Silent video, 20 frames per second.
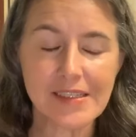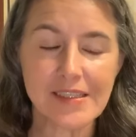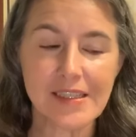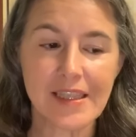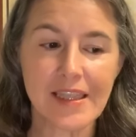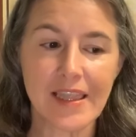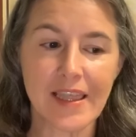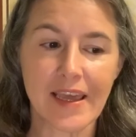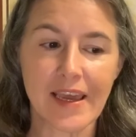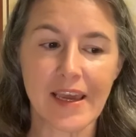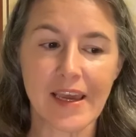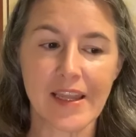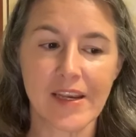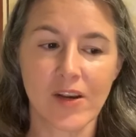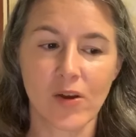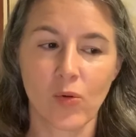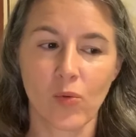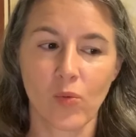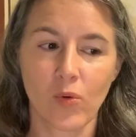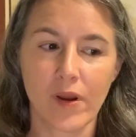than
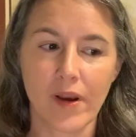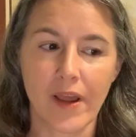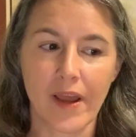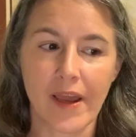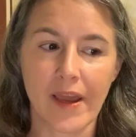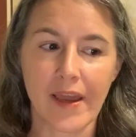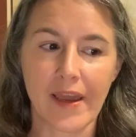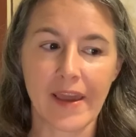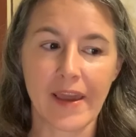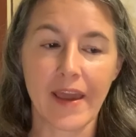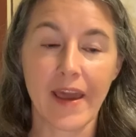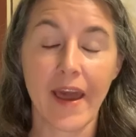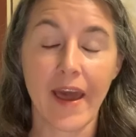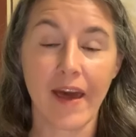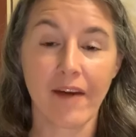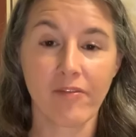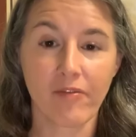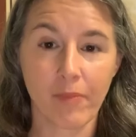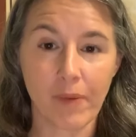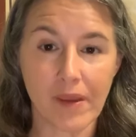what I
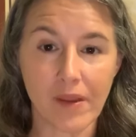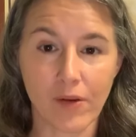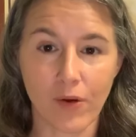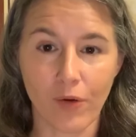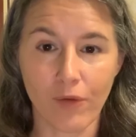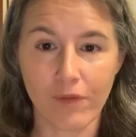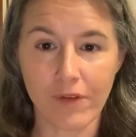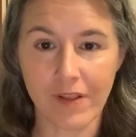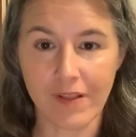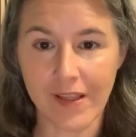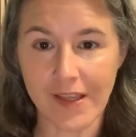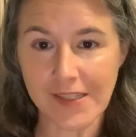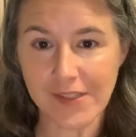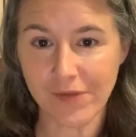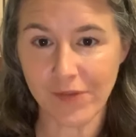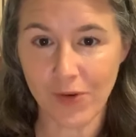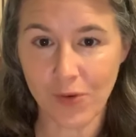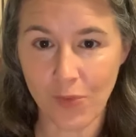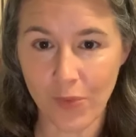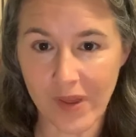have been over the last
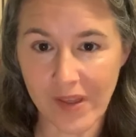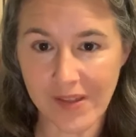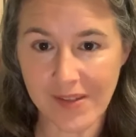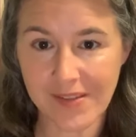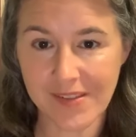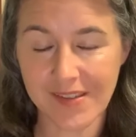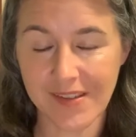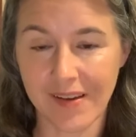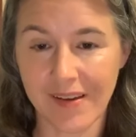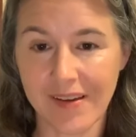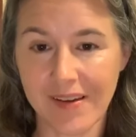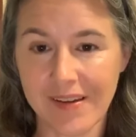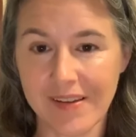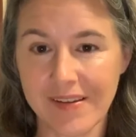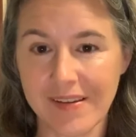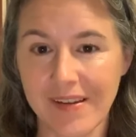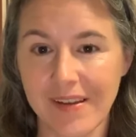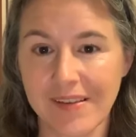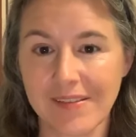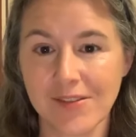few weeks
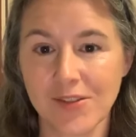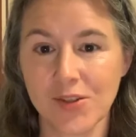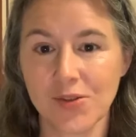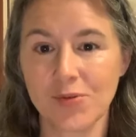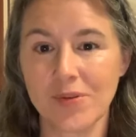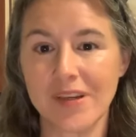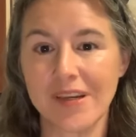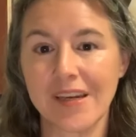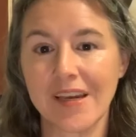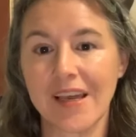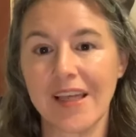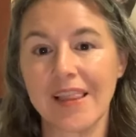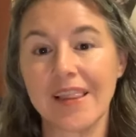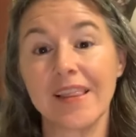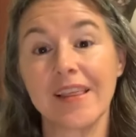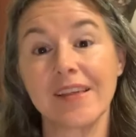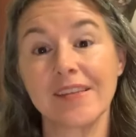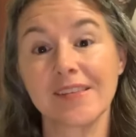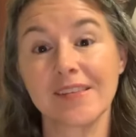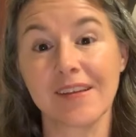in doing
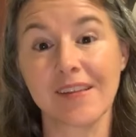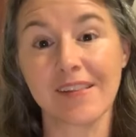this